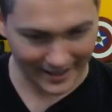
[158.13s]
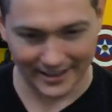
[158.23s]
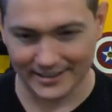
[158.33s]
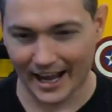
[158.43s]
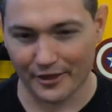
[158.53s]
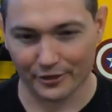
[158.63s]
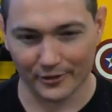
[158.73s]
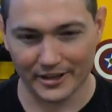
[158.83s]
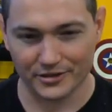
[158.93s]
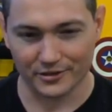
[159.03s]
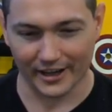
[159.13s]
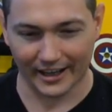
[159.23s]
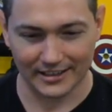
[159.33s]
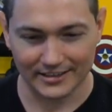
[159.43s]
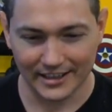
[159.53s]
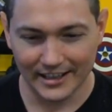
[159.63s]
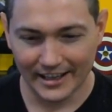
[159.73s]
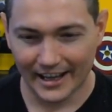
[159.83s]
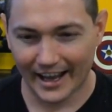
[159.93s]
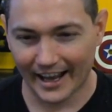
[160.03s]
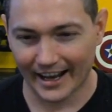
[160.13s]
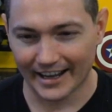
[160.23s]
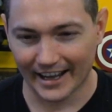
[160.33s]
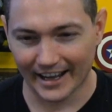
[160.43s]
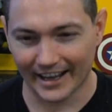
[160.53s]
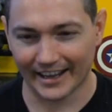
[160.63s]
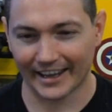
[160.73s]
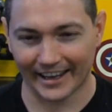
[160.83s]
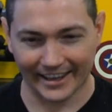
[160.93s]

He's got three strings and uh, he,